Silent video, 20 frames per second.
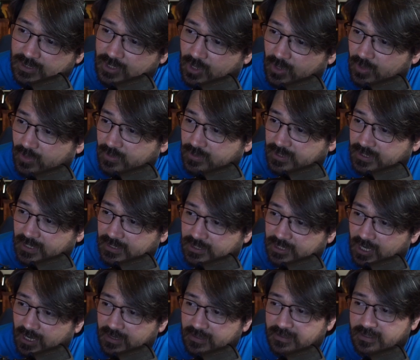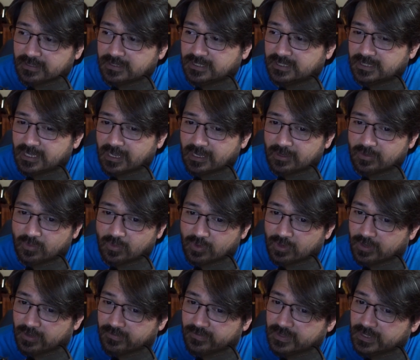tones that Jonathan said
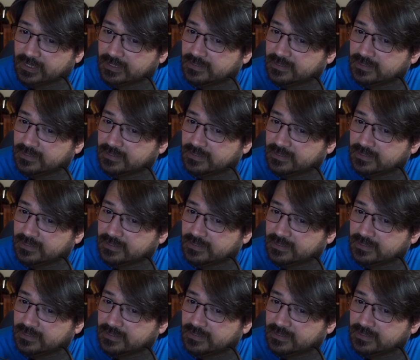were of the